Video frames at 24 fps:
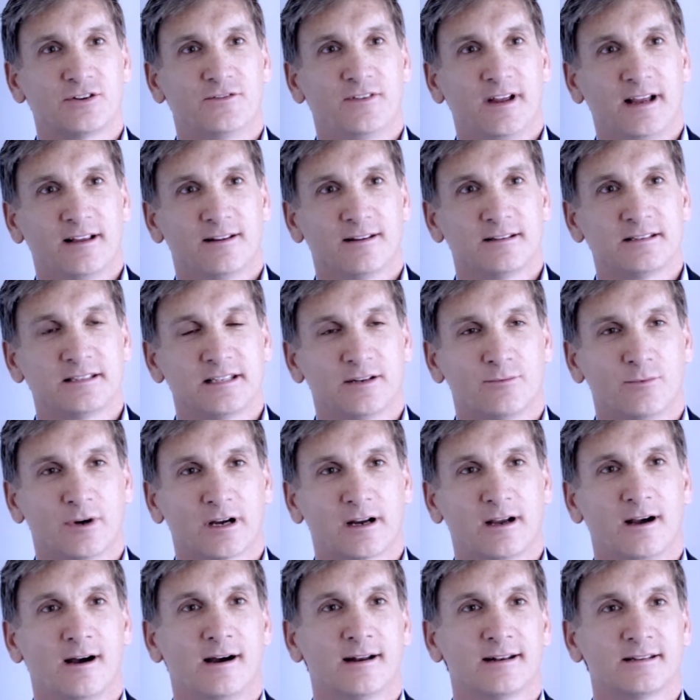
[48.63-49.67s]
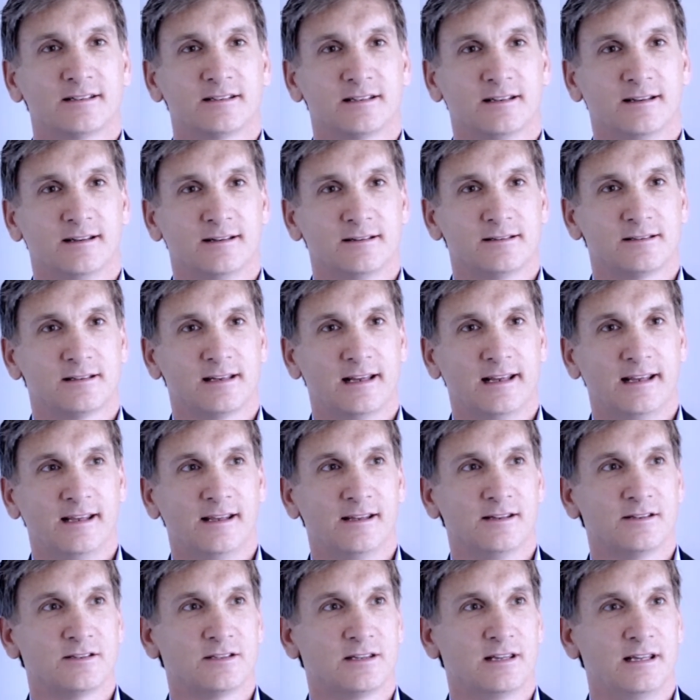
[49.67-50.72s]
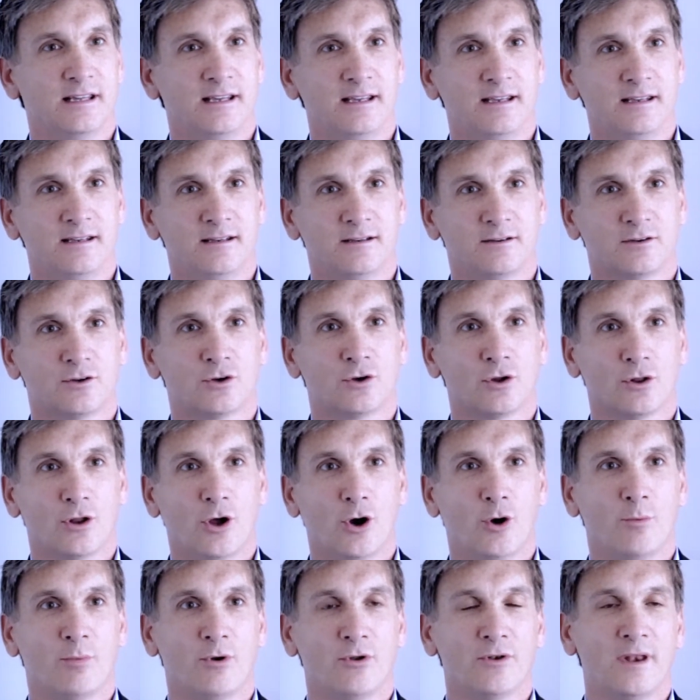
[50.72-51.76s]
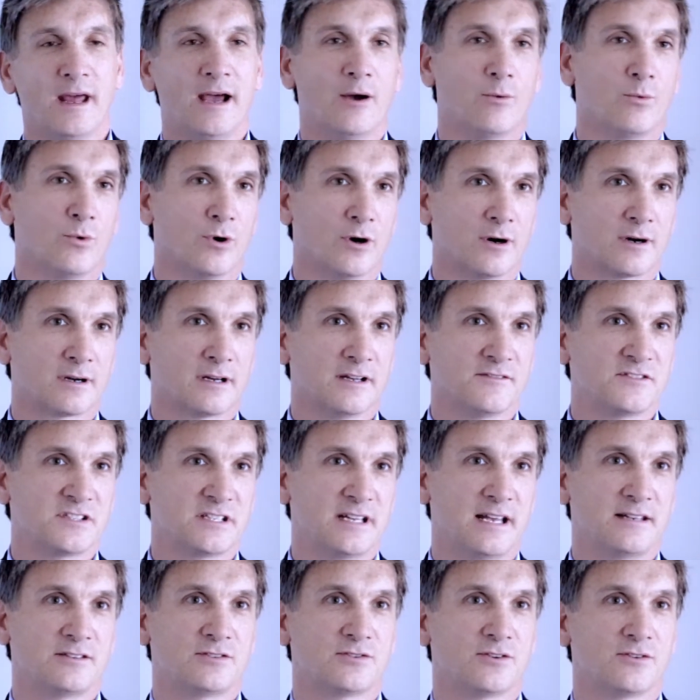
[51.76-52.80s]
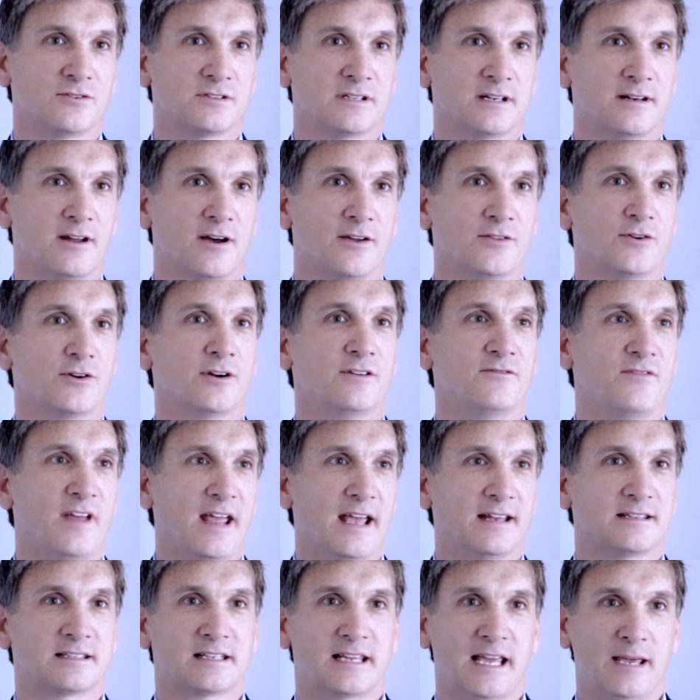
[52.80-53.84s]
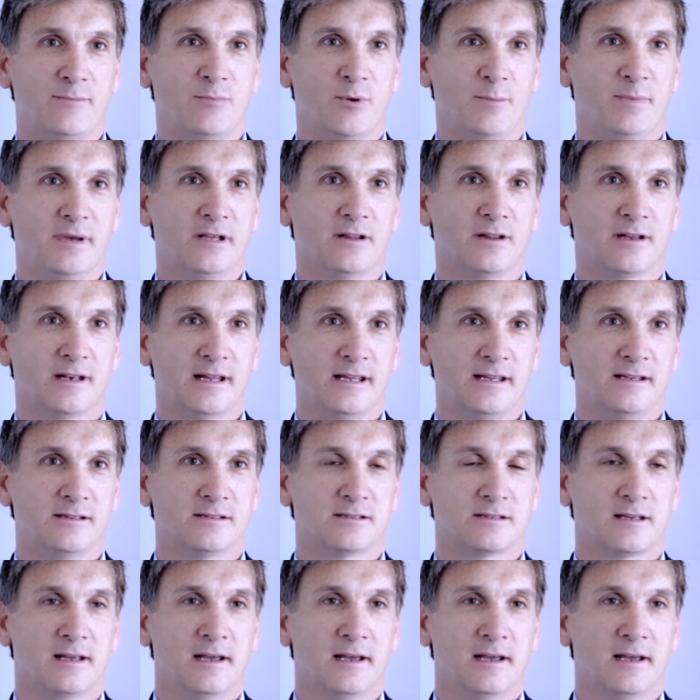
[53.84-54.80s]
surveillance, and reconnaissance is the global network of sensors and other advanced capabilities